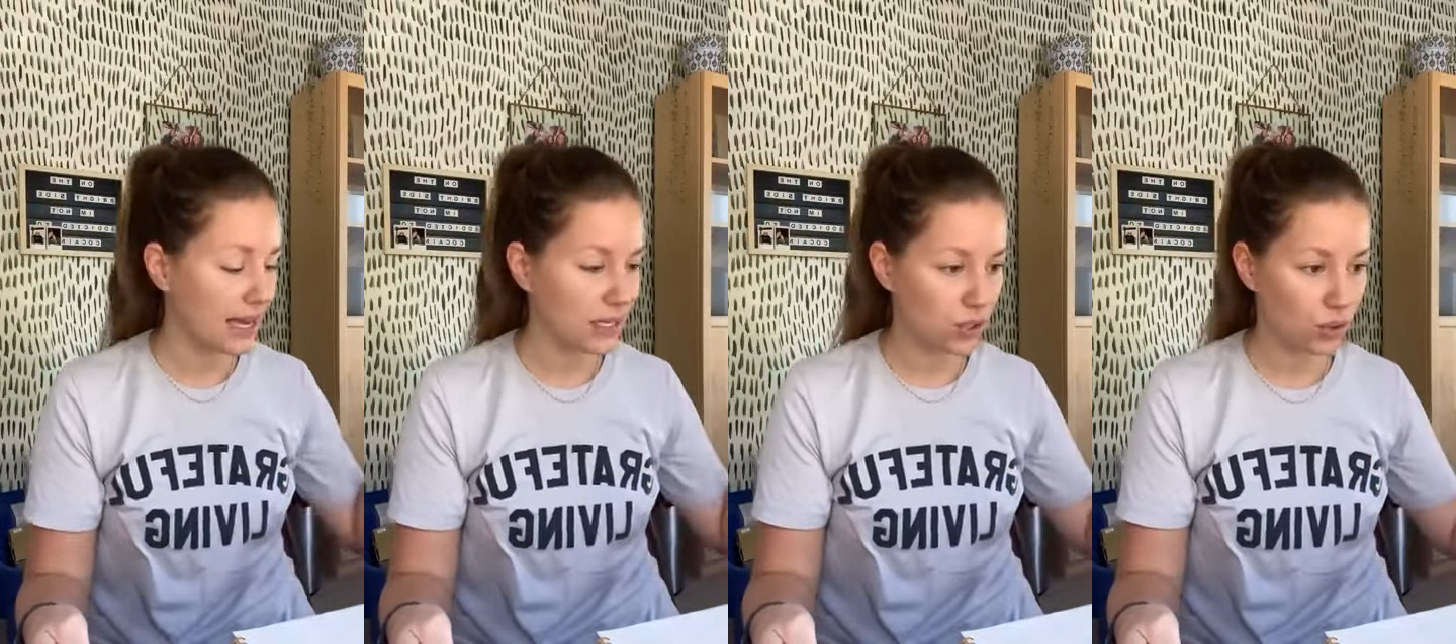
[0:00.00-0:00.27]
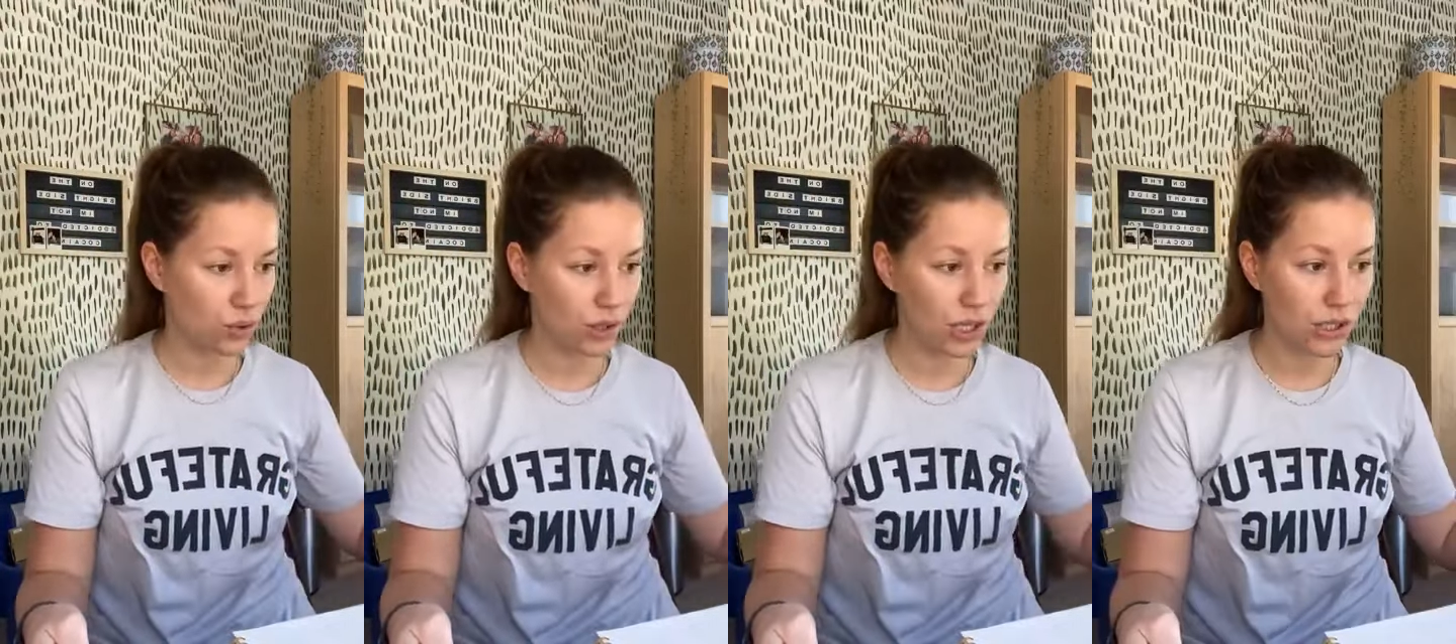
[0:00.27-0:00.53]

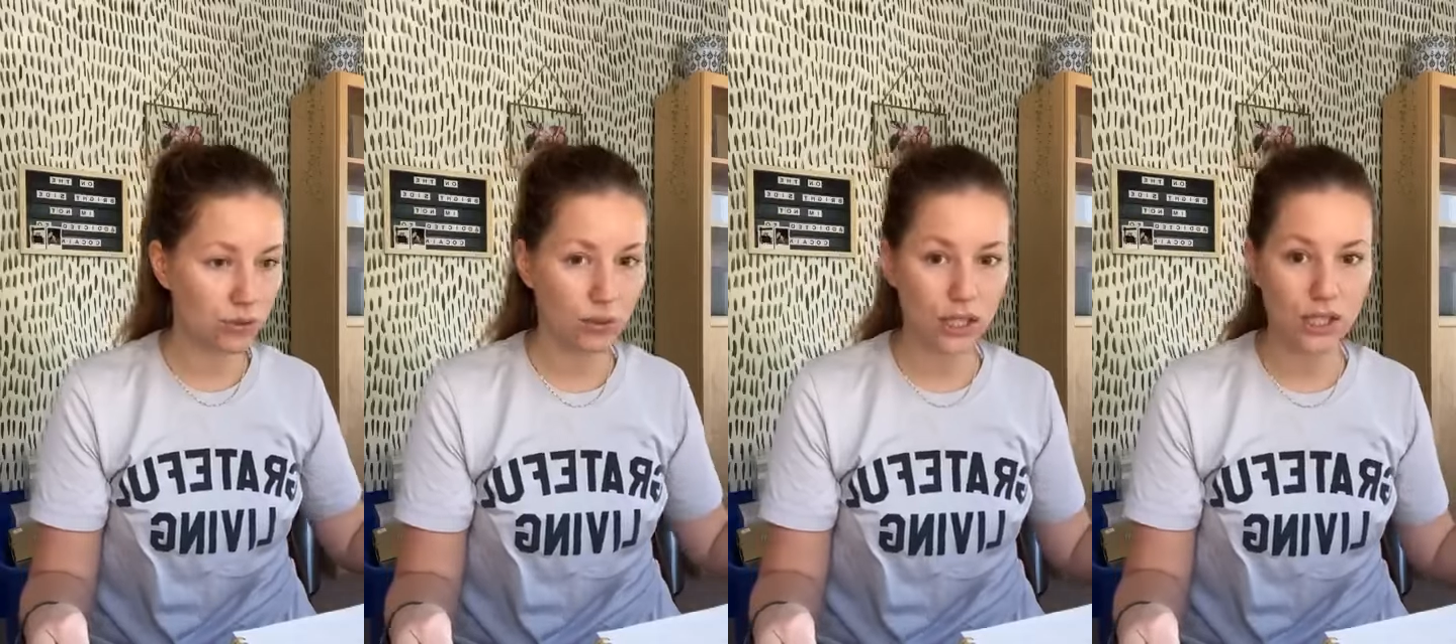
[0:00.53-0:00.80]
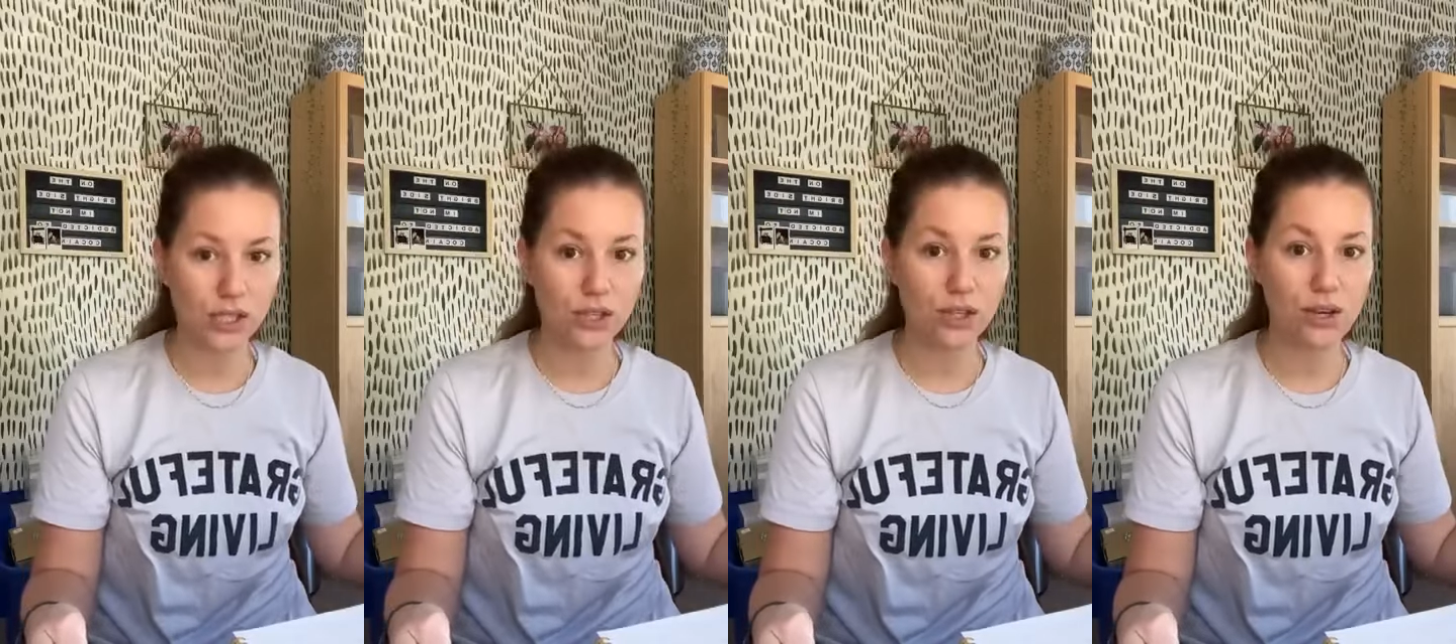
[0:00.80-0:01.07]
and
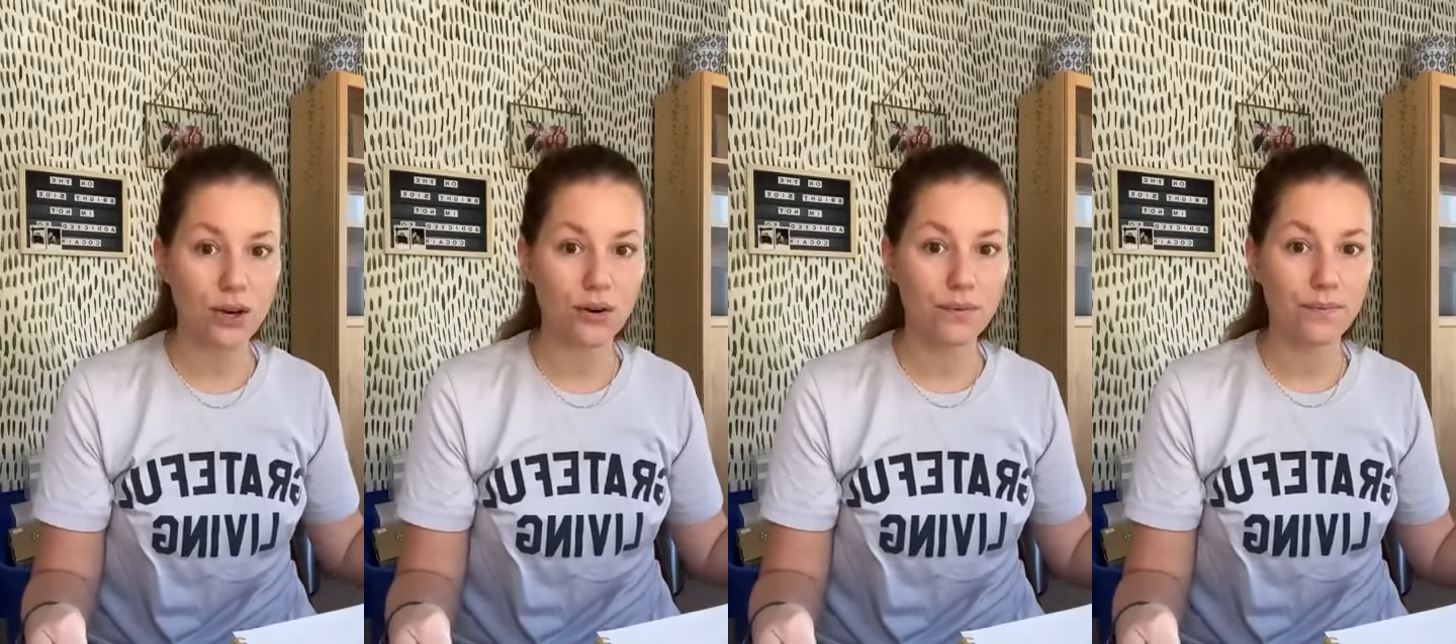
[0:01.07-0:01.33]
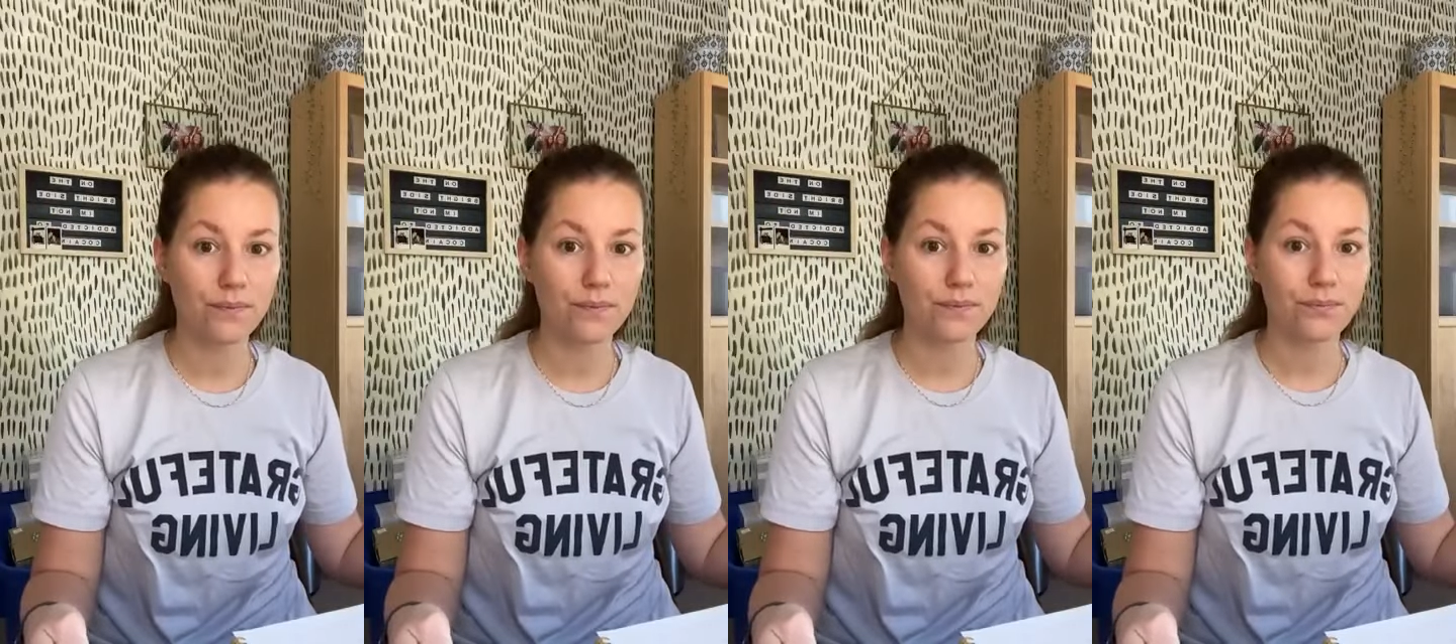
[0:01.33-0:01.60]
2022.